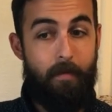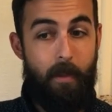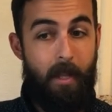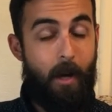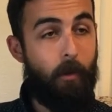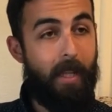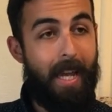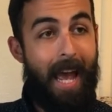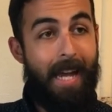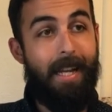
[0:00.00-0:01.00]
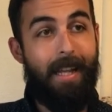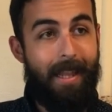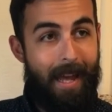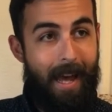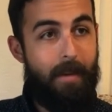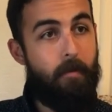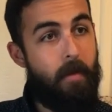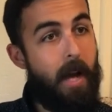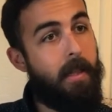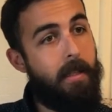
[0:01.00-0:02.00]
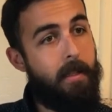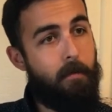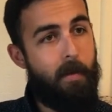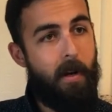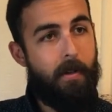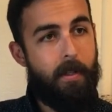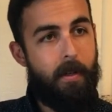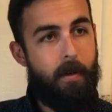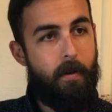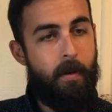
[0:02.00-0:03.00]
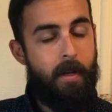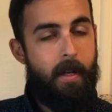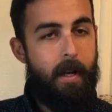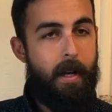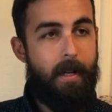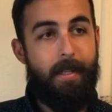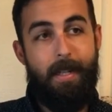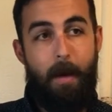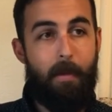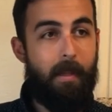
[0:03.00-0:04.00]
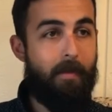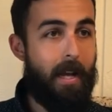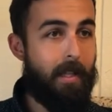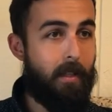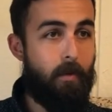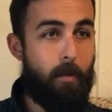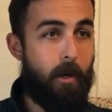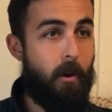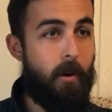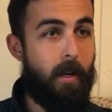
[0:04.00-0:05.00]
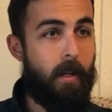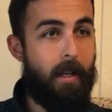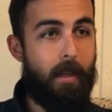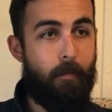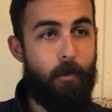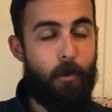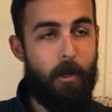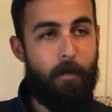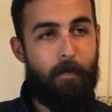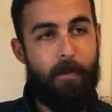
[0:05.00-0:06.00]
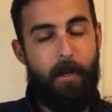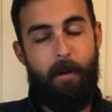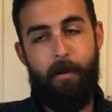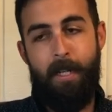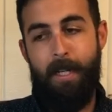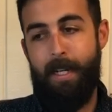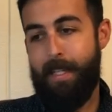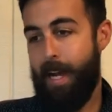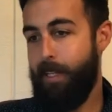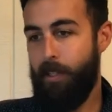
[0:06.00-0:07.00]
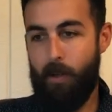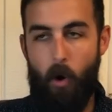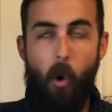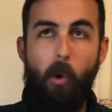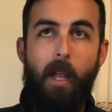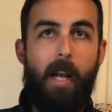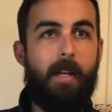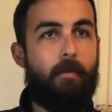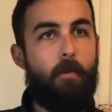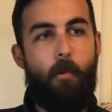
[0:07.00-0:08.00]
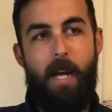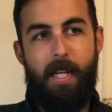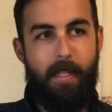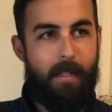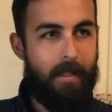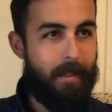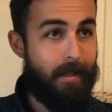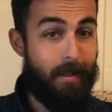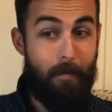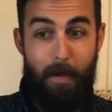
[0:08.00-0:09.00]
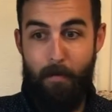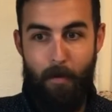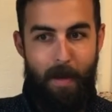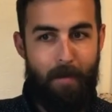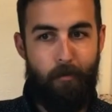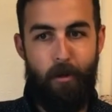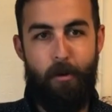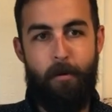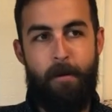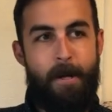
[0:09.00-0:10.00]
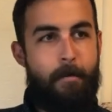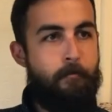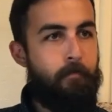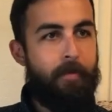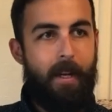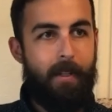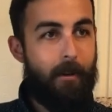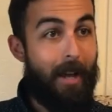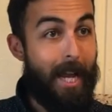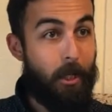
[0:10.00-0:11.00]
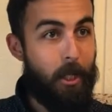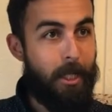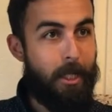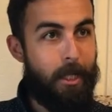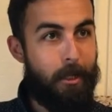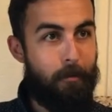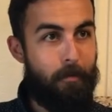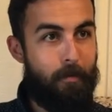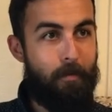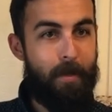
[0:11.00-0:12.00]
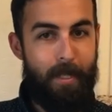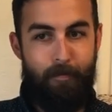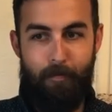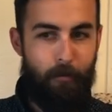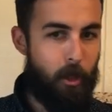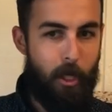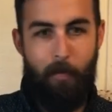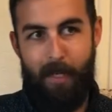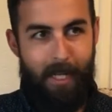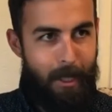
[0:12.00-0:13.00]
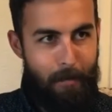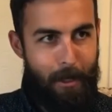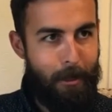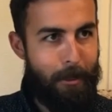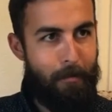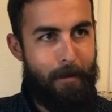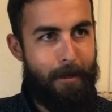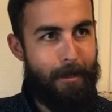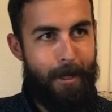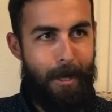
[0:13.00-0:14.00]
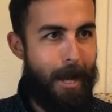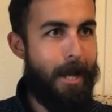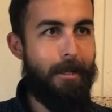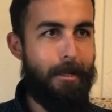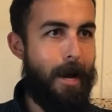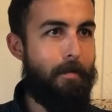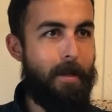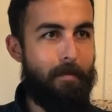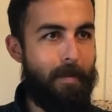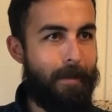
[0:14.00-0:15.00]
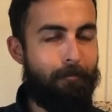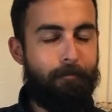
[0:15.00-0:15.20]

not only ending that violence, but also stopping the violence from occurring in the future. So that can look a whole lot of different ways, because some people might feel a little anxious to be jumping into the middle of something and saying, hey, stop it. But